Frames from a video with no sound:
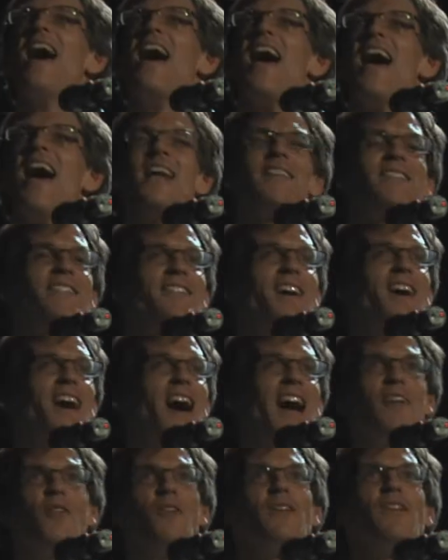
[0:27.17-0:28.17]
And uh,
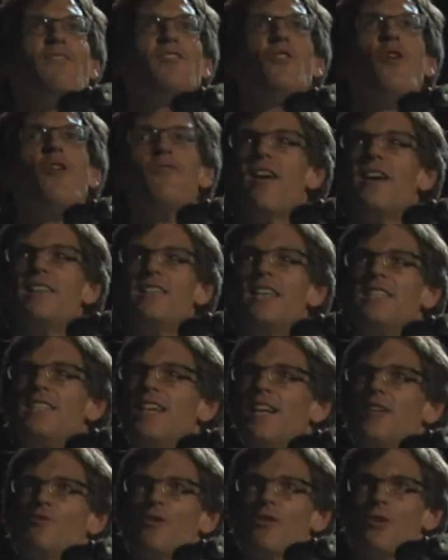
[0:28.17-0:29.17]
I don't even know if I need to
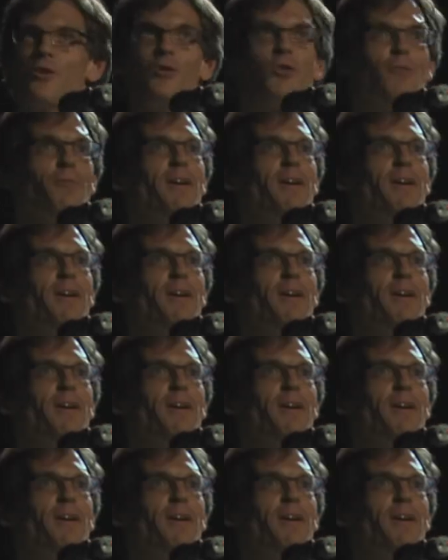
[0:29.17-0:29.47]
introduce her